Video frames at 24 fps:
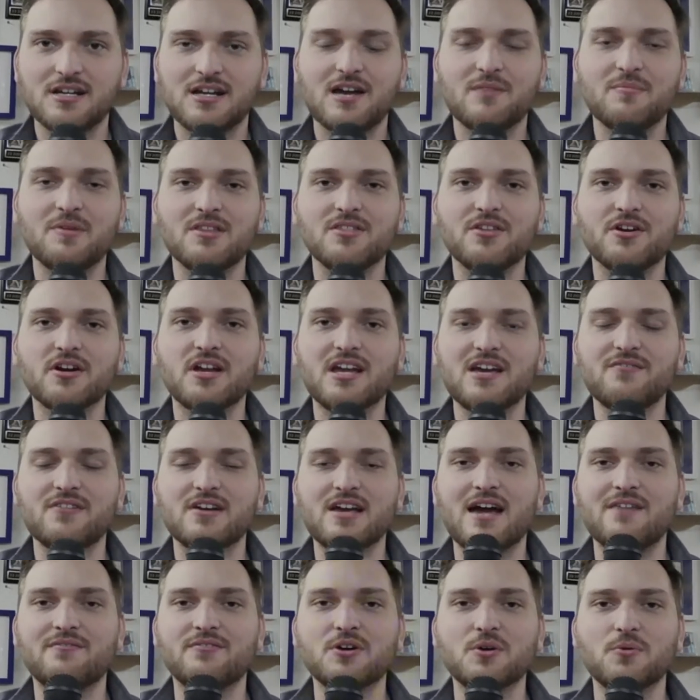I mean, they're giving
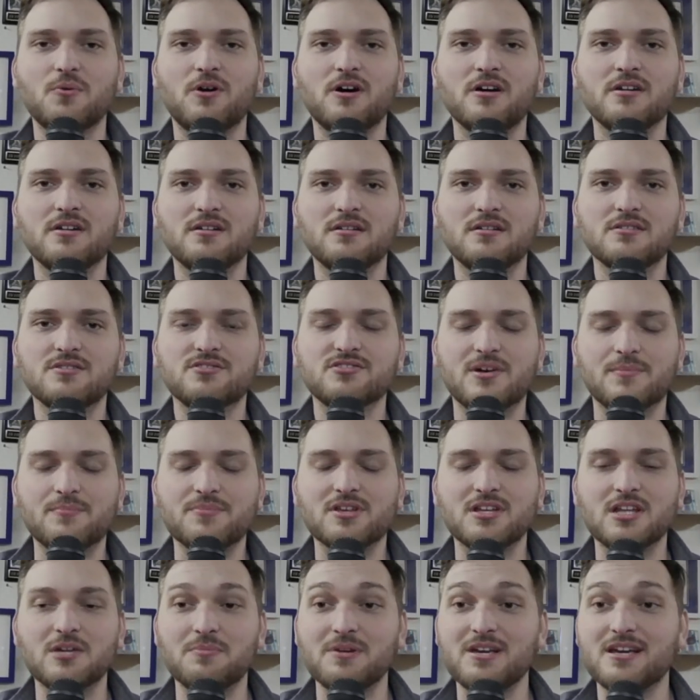everyone
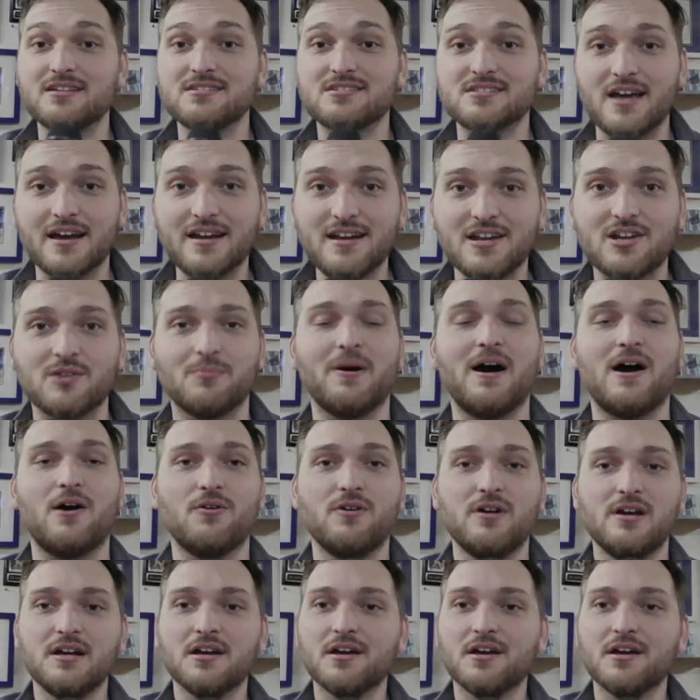something to be excited about.